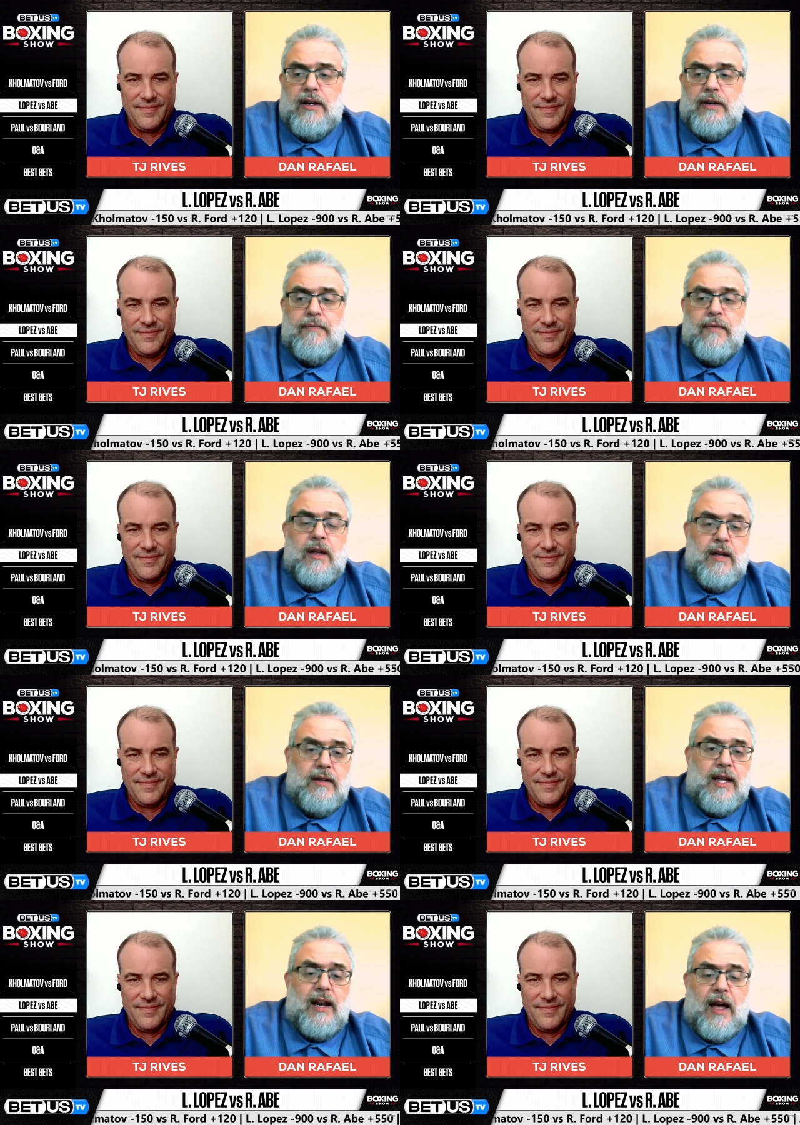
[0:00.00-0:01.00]
Speaker 1: Uh,
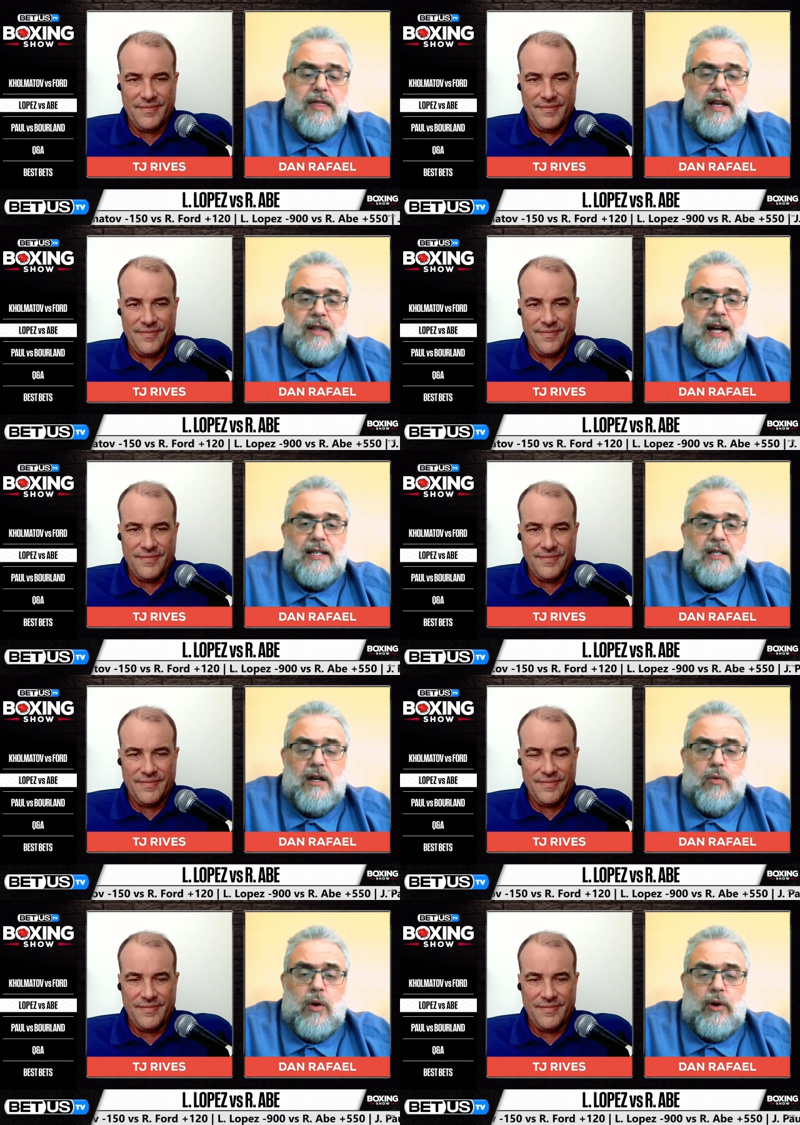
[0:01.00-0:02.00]
that I think
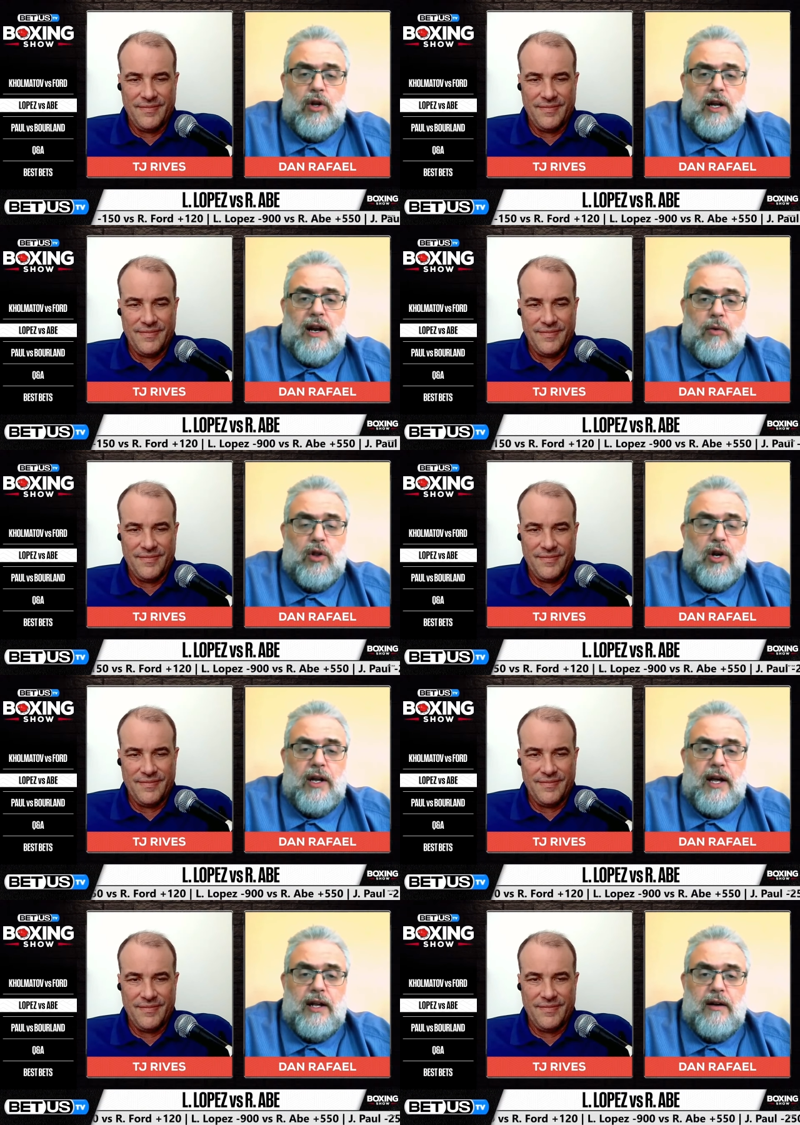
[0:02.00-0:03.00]
that's uh, what we're looking at. We're
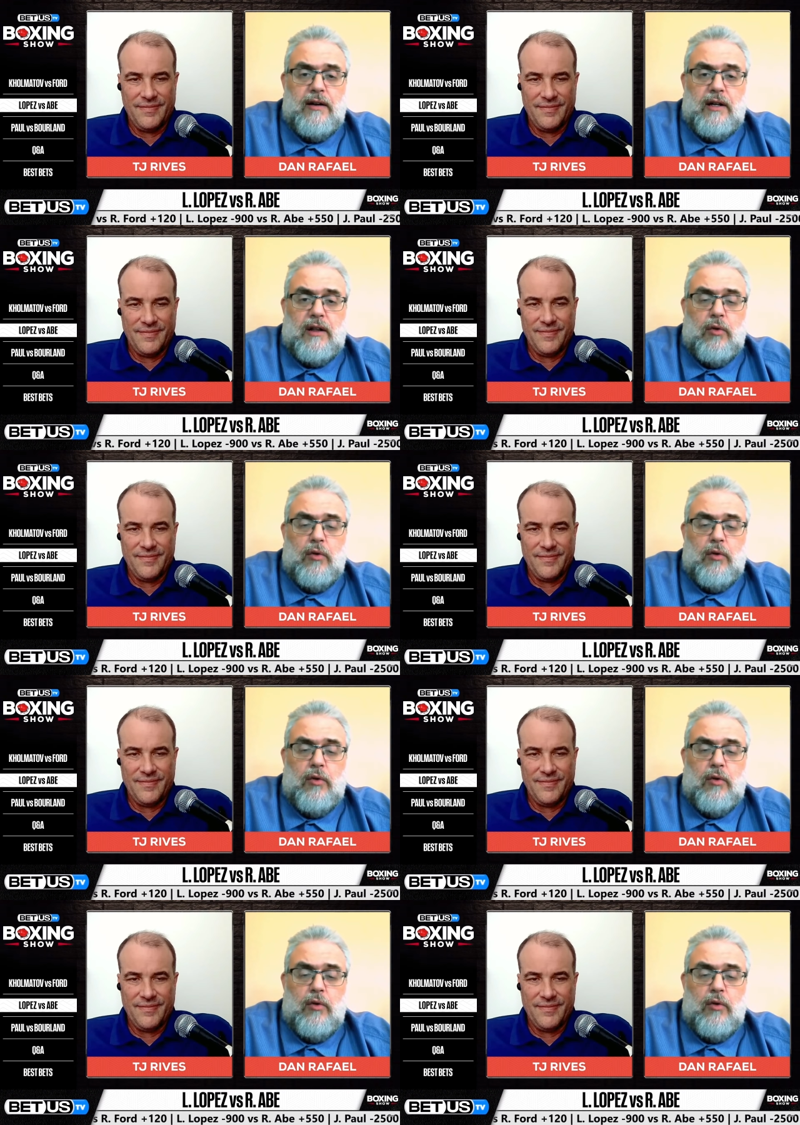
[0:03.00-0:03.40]
looking at a, a,